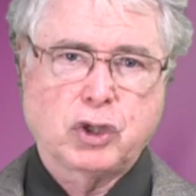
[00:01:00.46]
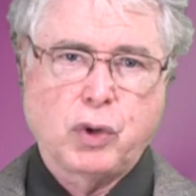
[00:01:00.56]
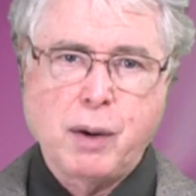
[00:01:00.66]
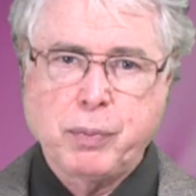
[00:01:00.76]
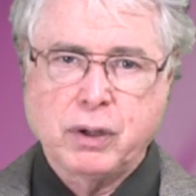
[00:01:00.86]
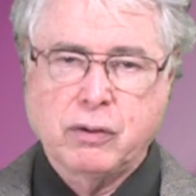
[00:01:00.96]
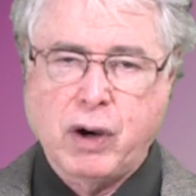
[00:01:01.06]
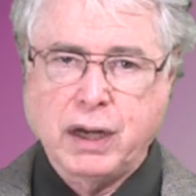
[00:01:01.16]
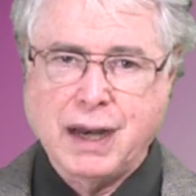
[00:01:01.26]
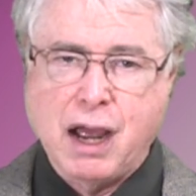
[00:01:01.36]
Trump
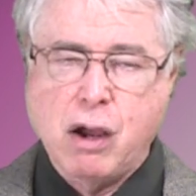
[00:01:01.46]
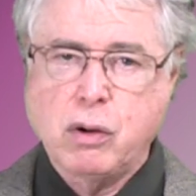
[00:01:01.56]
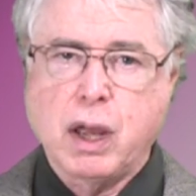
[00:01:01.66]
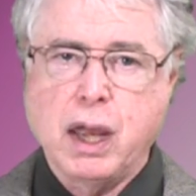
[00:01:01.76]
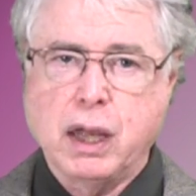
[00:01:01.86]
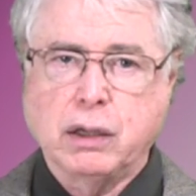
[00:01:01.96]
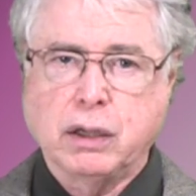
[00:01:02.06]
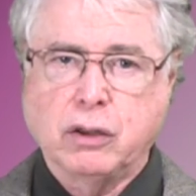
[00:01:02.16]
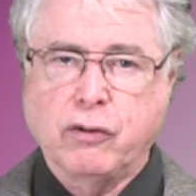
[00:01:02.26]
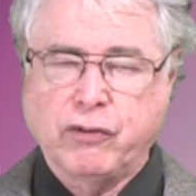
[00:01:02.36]
right now and
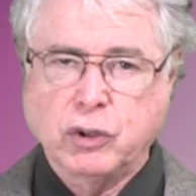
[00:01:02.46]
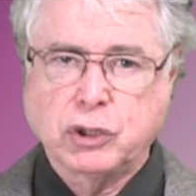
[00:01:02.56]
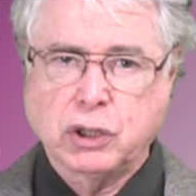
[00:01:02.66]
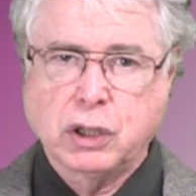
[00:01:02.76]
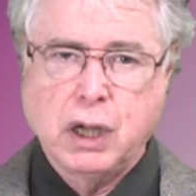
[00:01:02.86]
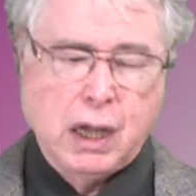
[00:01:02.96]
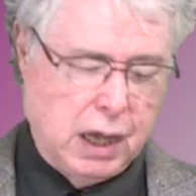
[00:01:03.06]
in the future.